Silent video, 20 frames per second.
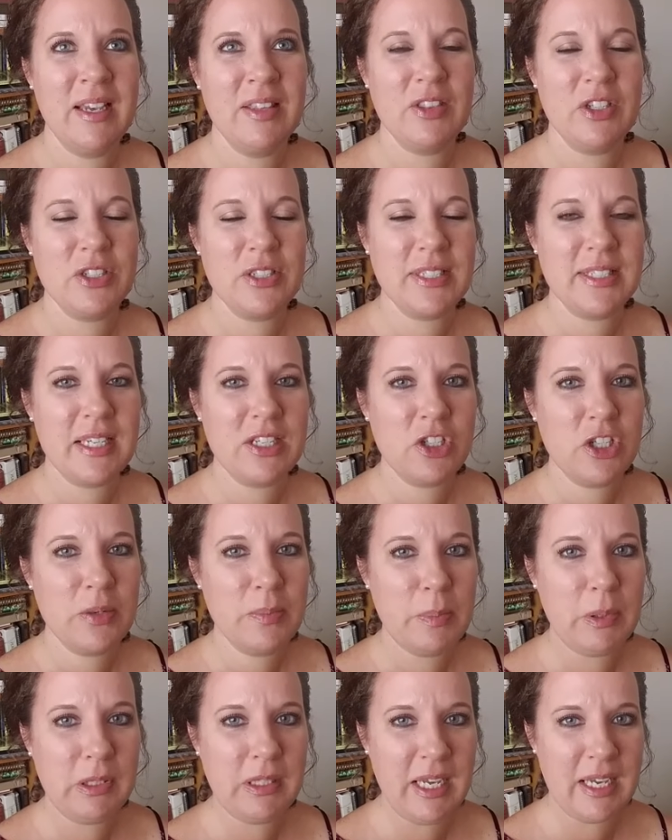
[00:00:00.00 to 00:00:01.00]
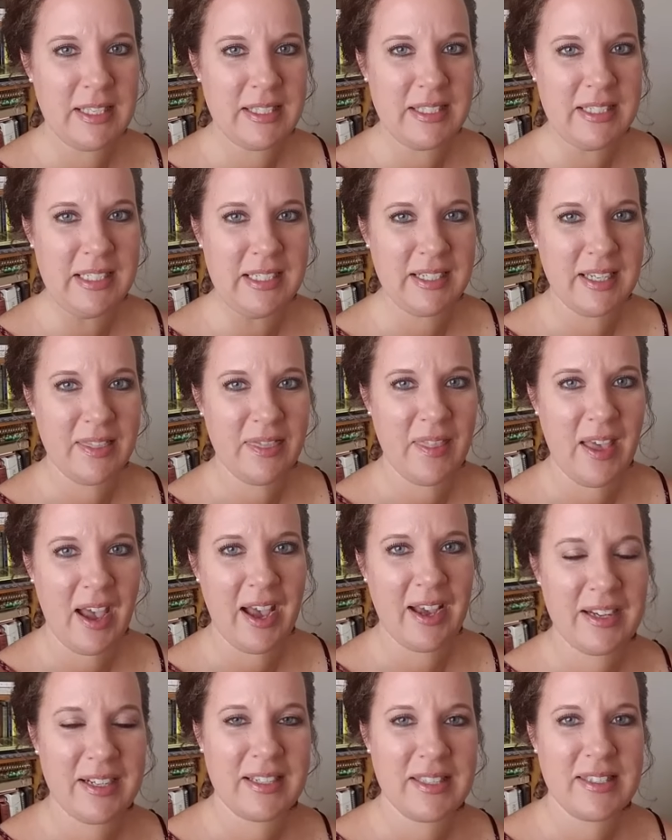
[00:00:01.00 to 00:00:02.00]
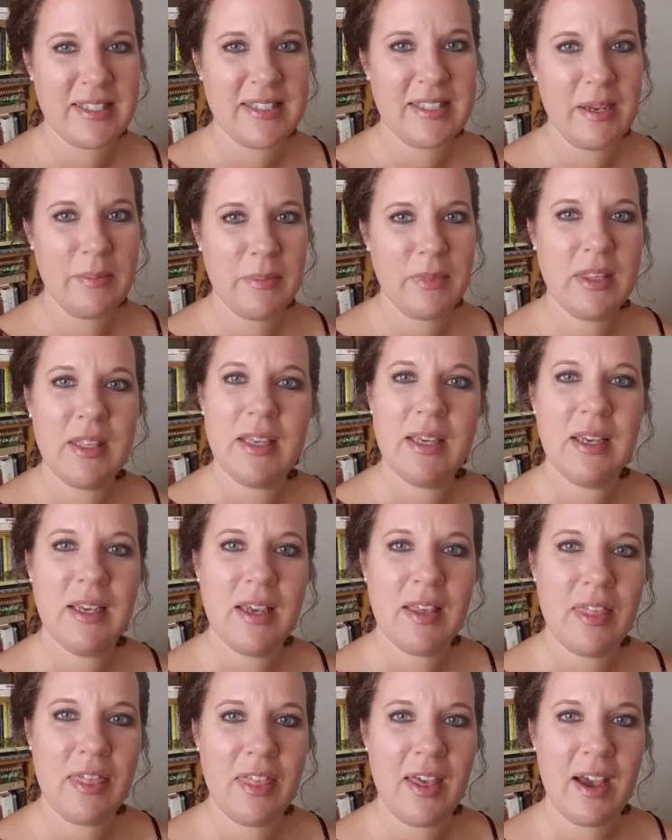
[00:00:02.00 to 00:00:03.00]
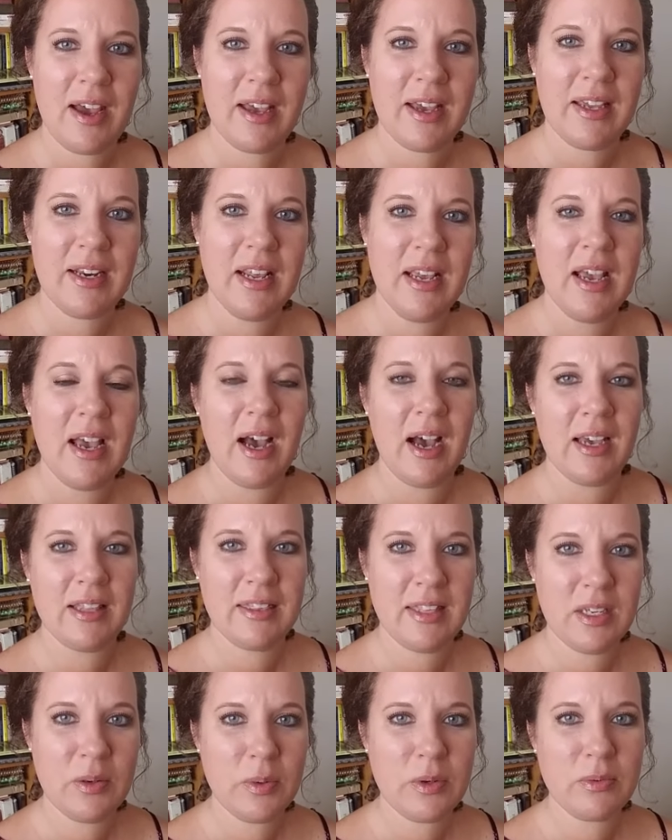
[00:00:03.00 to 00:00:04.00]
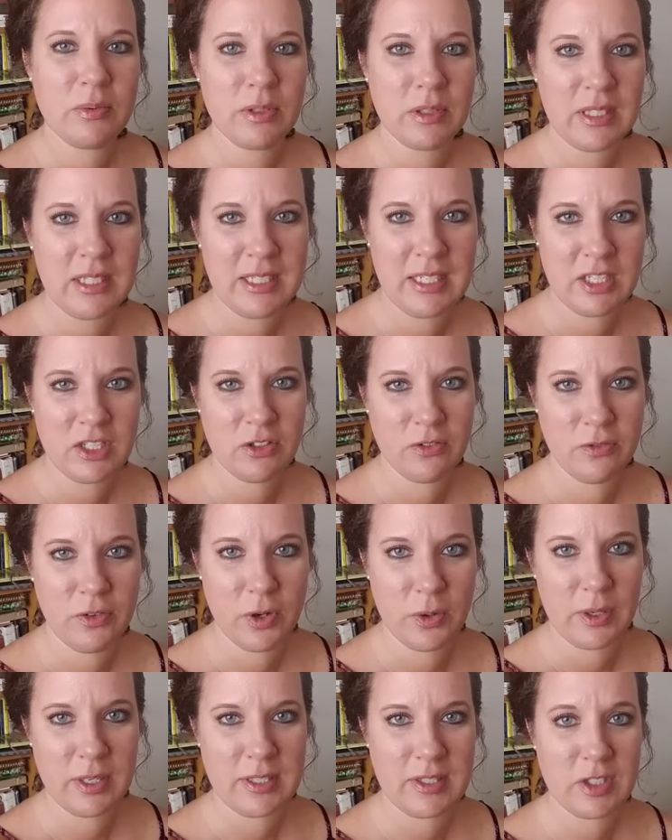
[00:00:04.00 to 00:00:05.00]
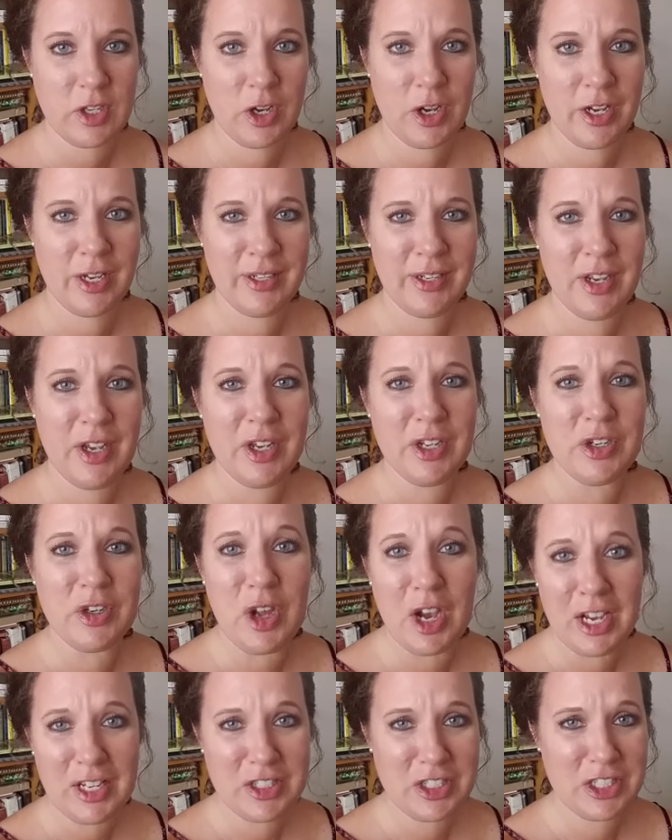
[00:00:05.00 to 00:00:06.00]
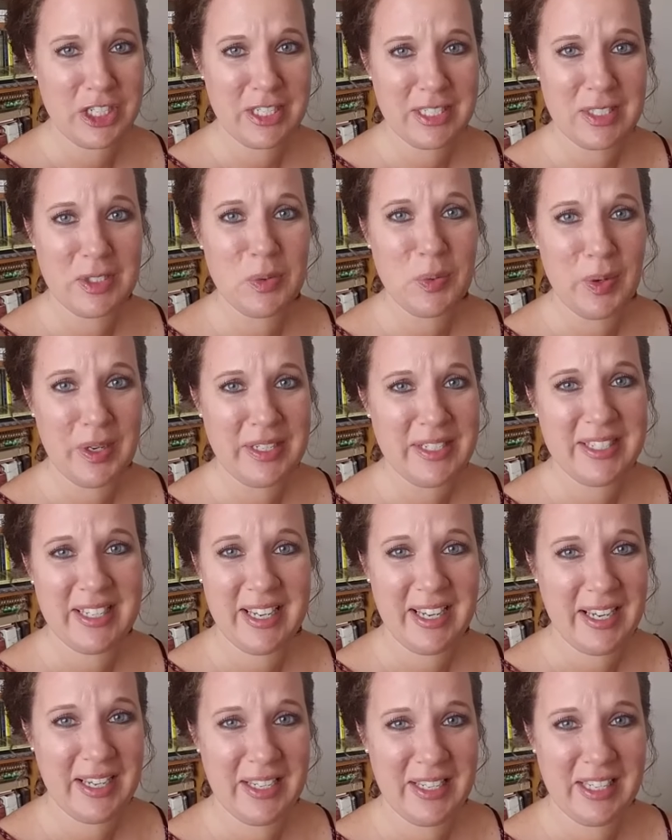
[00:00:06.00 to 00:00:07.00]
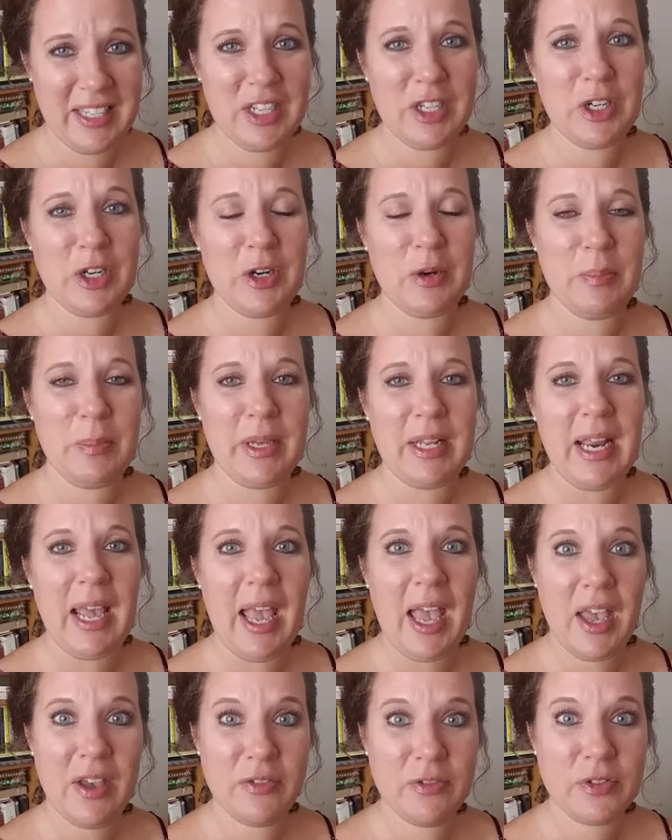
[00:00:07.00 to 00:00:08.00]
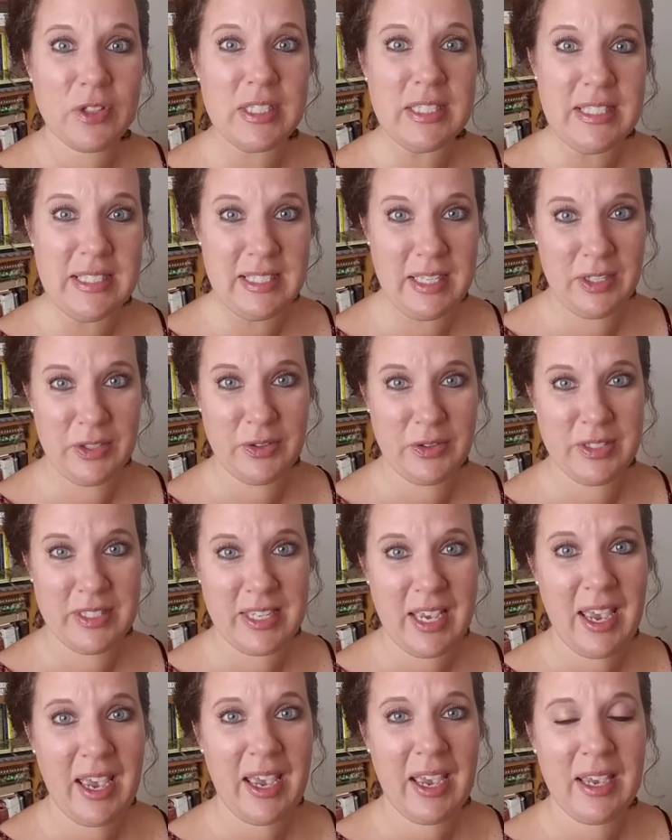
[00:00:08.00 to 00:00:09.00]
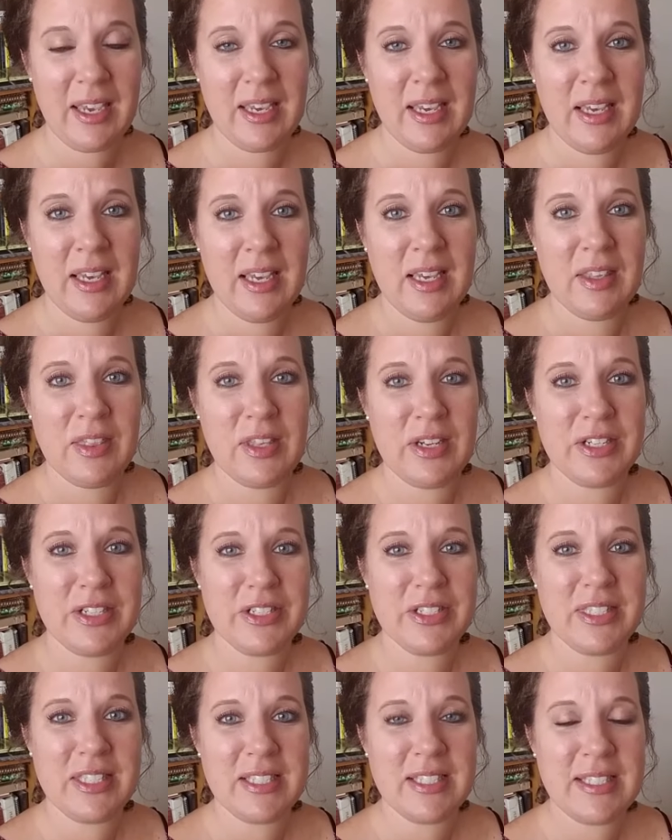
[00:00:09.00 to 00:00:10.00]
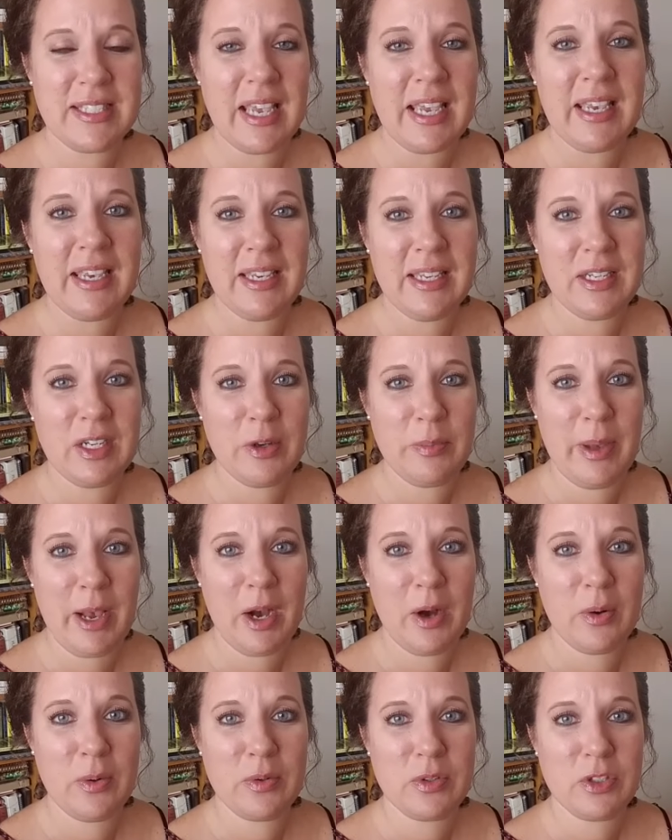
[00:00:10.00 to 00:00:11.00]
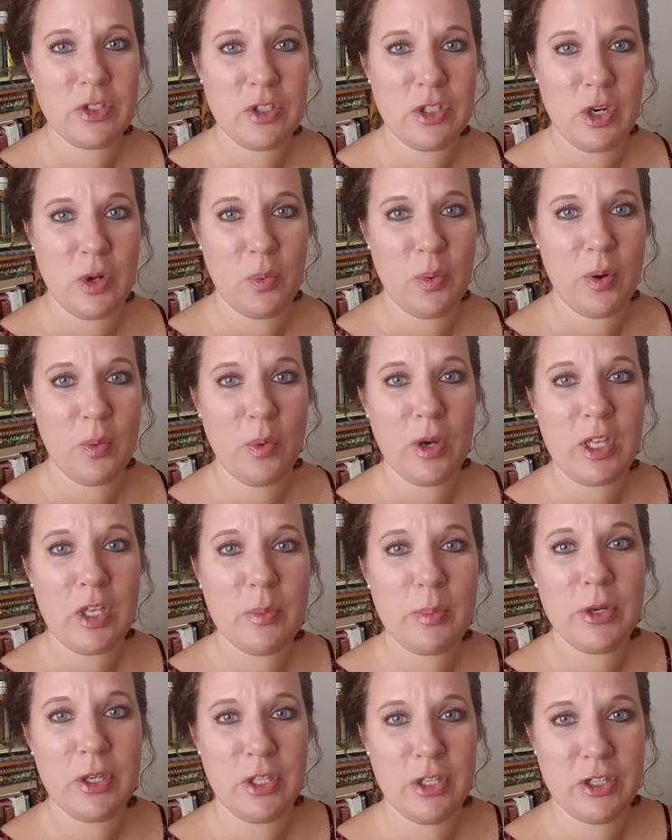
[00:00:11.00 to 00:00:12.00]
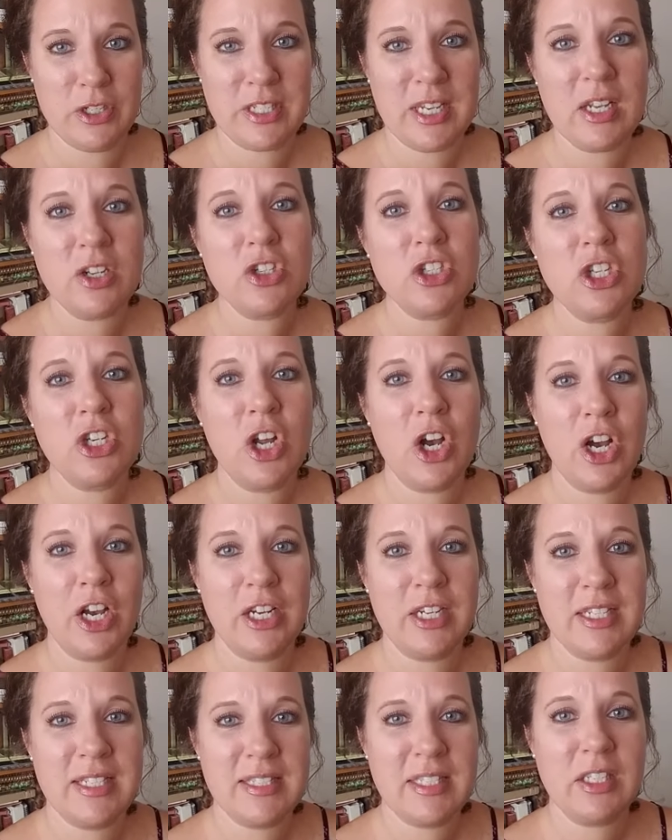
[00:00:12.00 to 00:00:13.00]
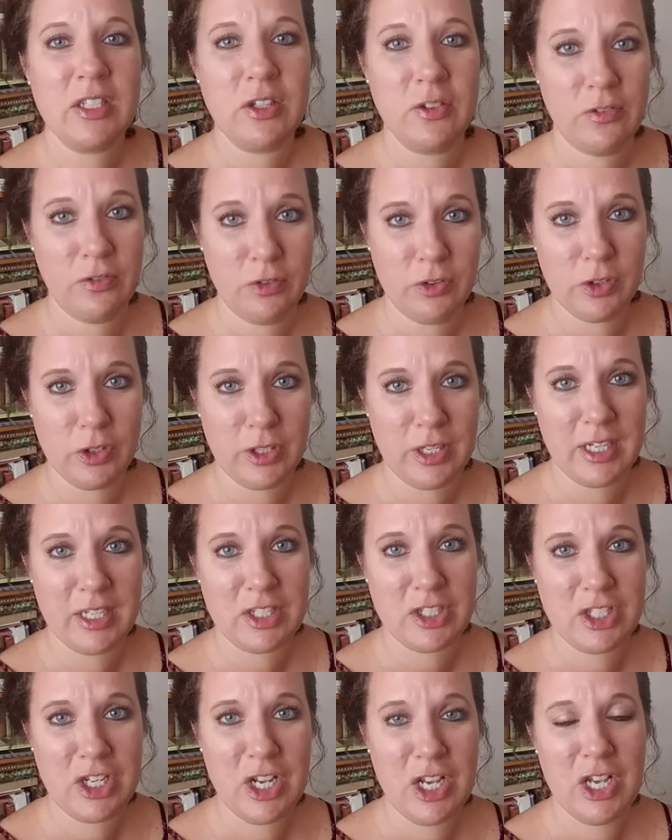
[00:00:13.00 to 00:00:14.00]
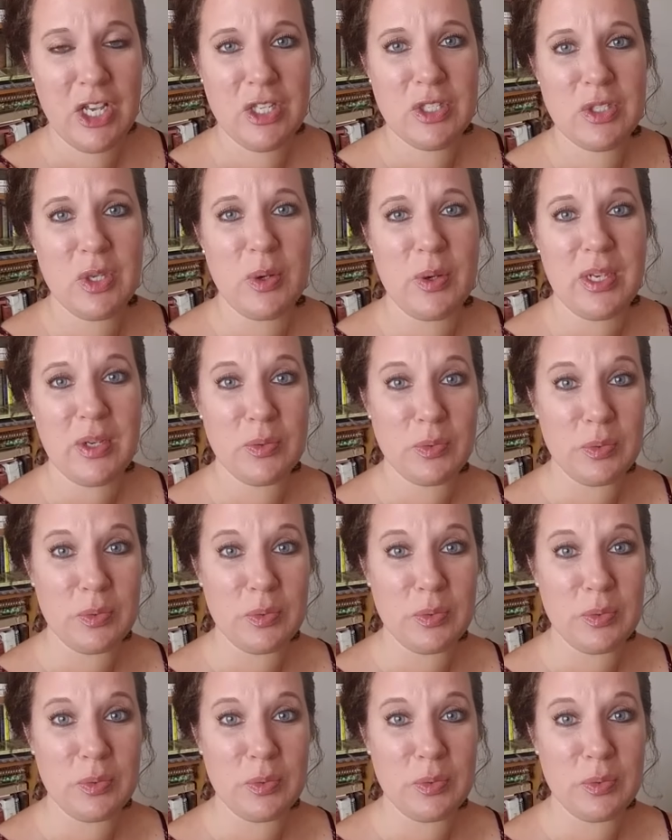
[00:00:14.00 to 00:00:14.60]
there's such a blessing in that, and something that I think we really need to focus on, not just one day a year, but every single day. There's a saying about, you know, what, what you put your attention on is going to flourish. So it